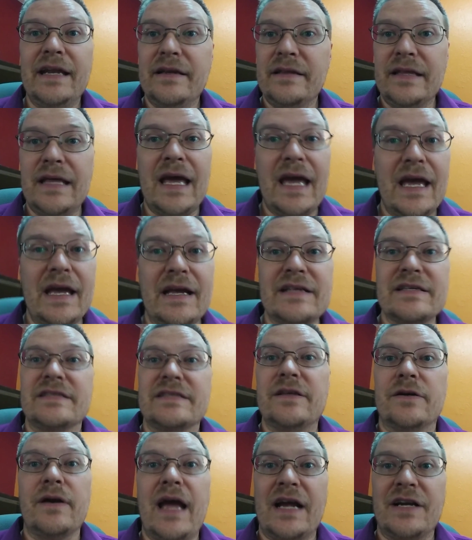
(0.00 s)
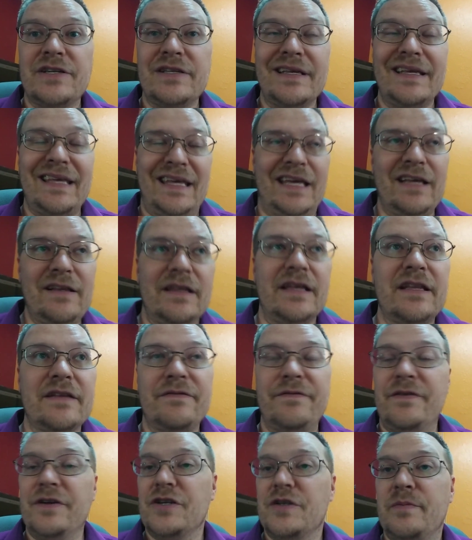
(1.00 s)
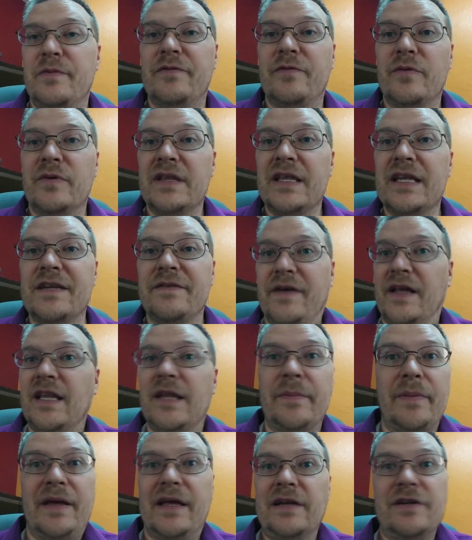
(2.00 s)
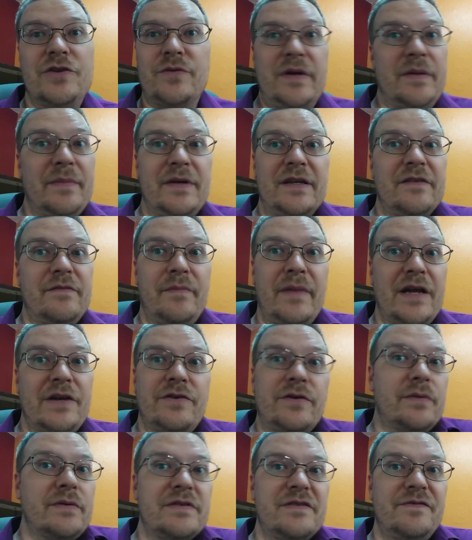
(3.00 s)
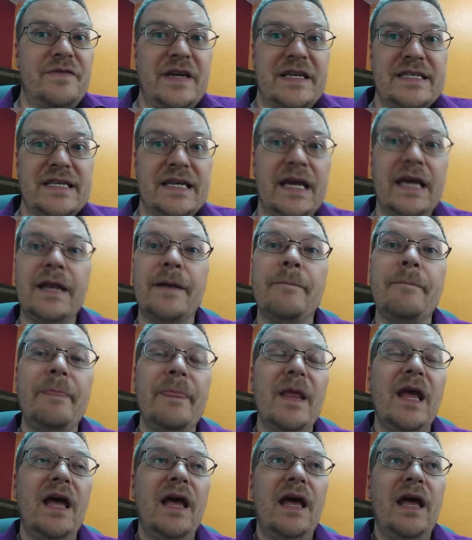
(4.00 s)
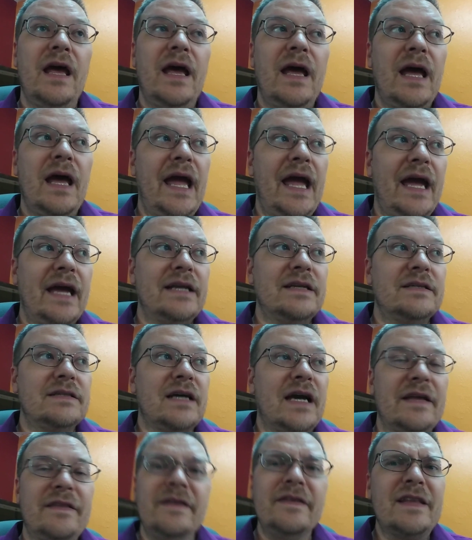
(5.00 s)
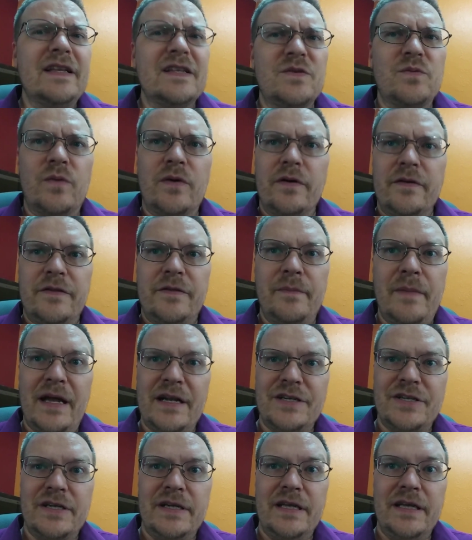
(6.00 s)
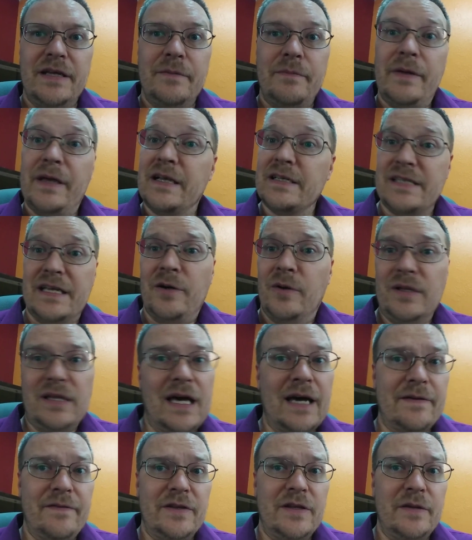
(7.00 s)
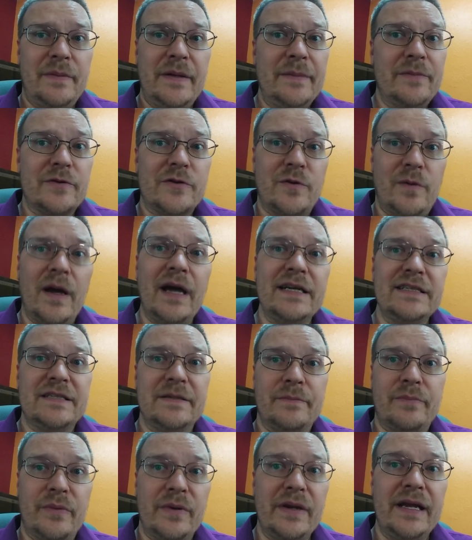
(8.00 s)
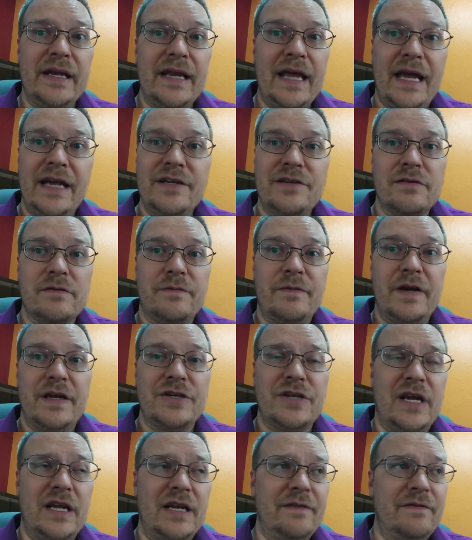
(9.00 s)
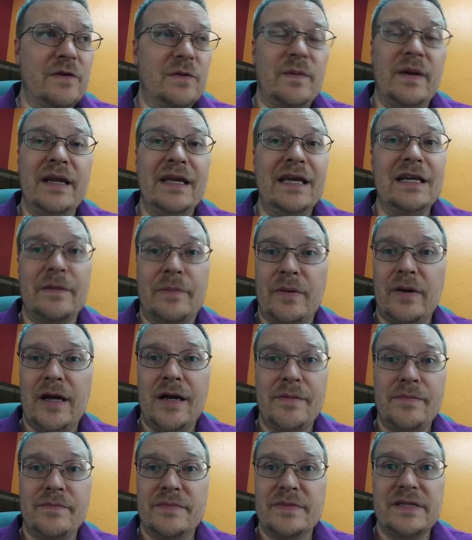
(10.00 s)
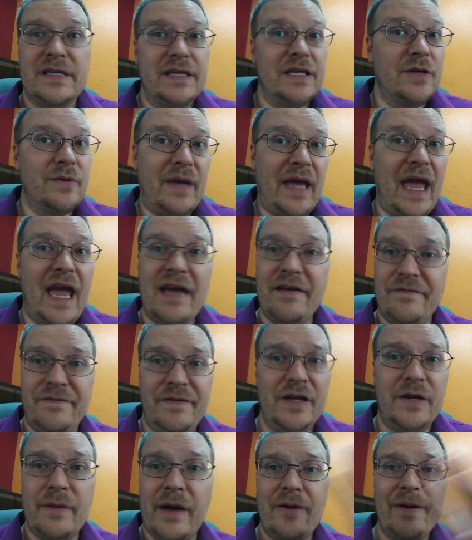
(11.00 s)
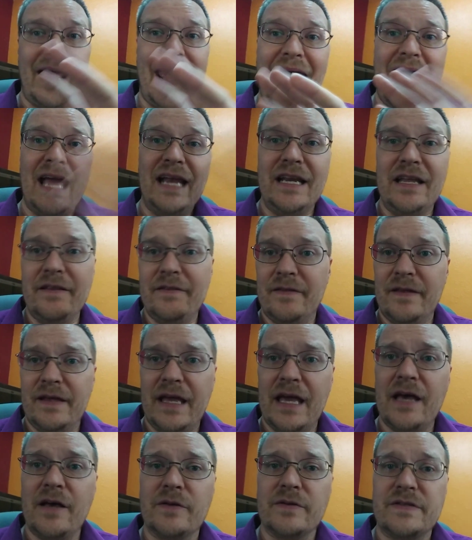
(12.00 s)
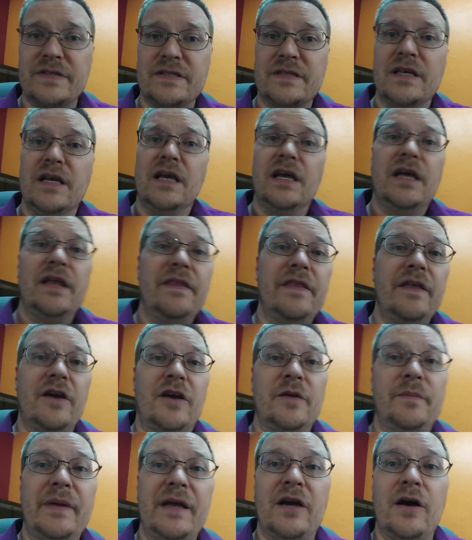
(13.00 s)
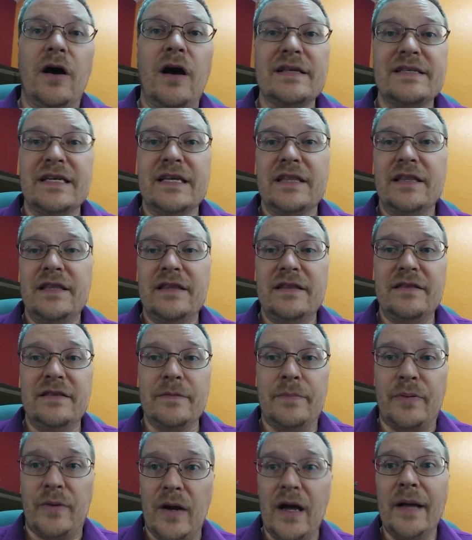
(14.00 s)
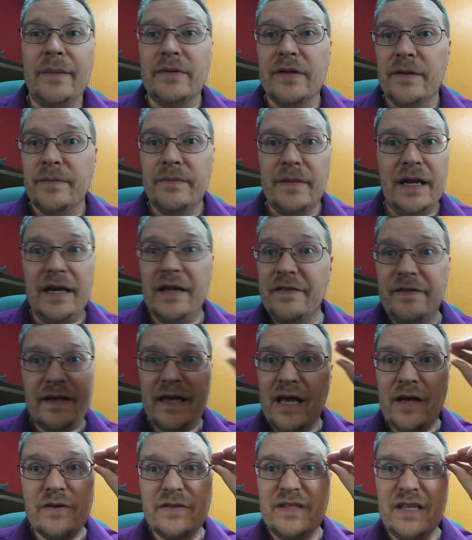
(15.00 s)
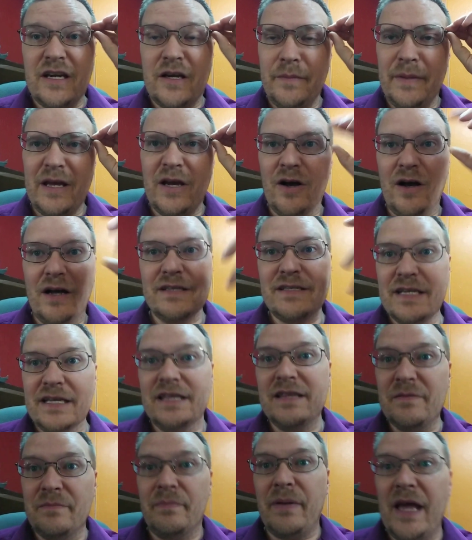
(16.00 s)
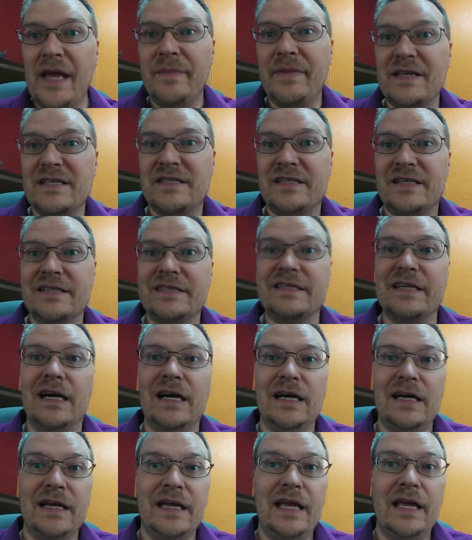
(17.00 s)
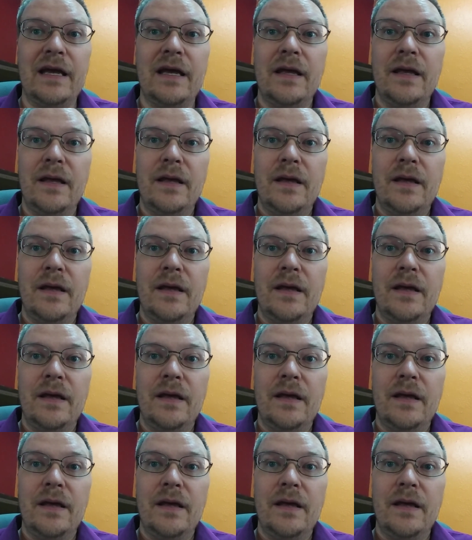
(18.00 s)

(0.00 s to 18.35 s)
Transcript: into the eggs, that are actually killing the fish before they develop, and a treatment of Metro is fixing it. And I think that's worth mentioning because I know a lot of other people try to breed angelfish, and if you're running into problems and you can't figure out anything else that could be causing the problem, anything else that could be causing the babies to die,